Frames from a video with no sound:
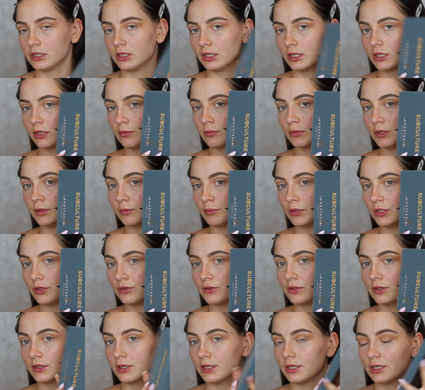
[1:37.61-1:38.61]
of the look I'm gonna be
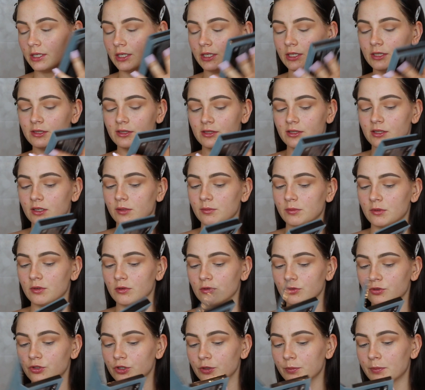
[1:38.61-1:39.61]
using the
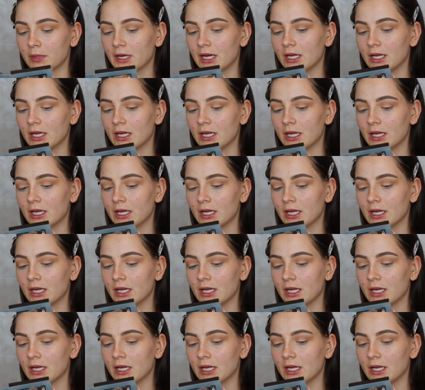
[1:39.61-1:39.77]
Subculture